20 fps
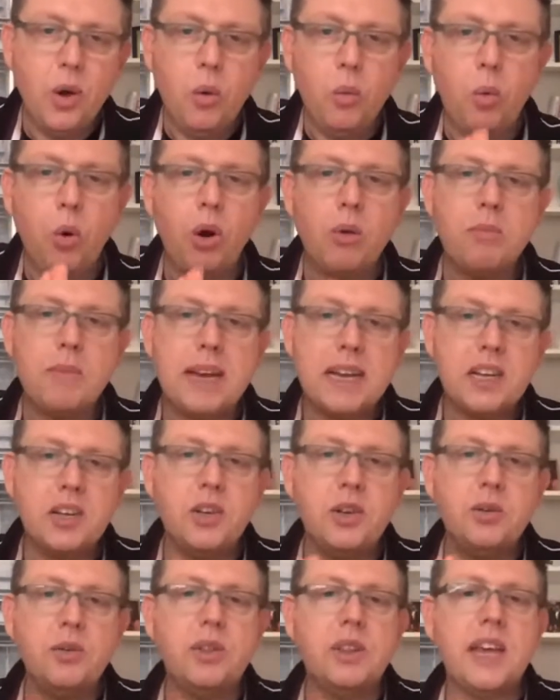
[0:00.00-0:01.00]
what
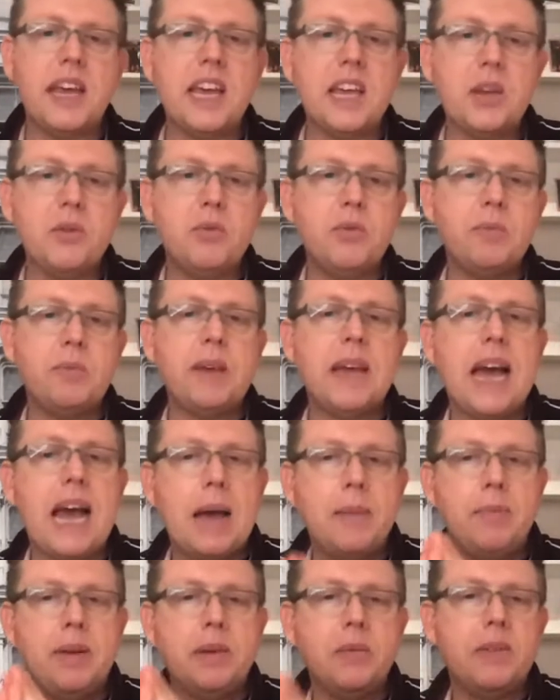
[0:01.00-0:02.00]
makes you think you would be
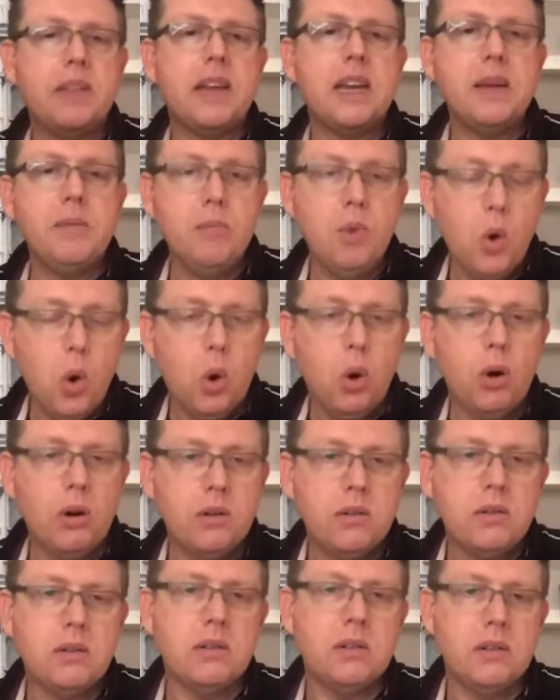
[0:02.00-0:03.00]
happy with any more?
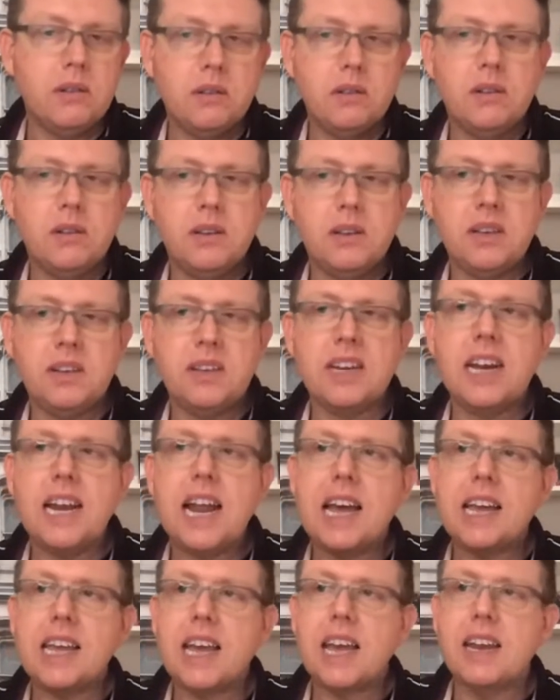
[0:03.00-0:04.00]
Let's say
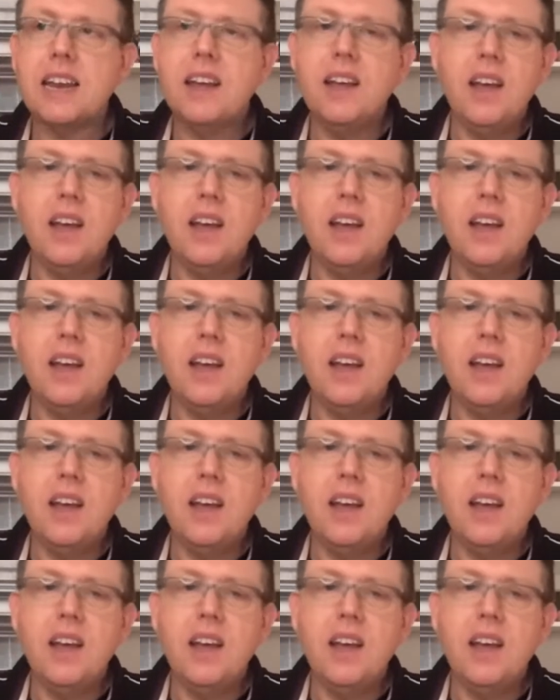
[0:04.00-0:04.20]
that again.